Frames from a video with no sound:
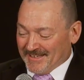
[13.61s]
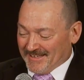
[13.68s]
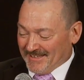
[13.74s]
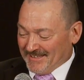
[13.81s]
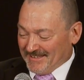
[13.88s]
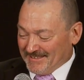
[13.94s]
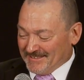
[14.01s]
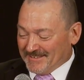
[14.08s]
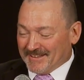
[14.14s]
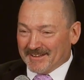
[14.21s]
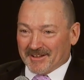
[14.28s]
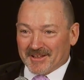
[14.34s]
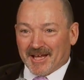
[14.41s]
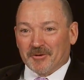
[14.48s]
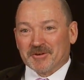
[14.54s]
and
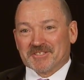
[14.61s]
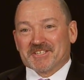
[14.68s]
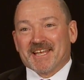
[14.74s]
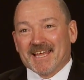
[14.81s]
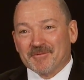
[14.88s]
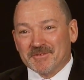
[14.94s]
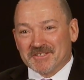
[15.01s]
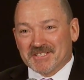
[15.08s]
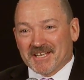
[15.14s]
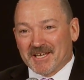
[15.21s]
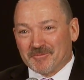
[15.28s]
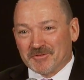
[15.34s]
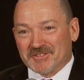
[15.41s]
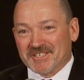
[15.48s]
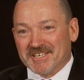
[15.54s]
allowing us to have this
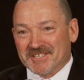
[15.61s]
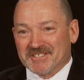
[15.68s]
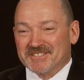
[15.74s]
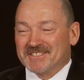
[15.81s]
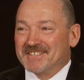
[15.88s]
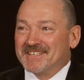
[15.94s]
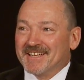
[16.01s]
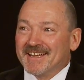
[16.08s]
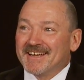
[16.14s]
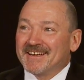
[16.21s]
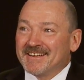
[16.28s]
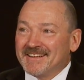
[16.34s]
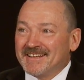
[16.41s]
conversation today.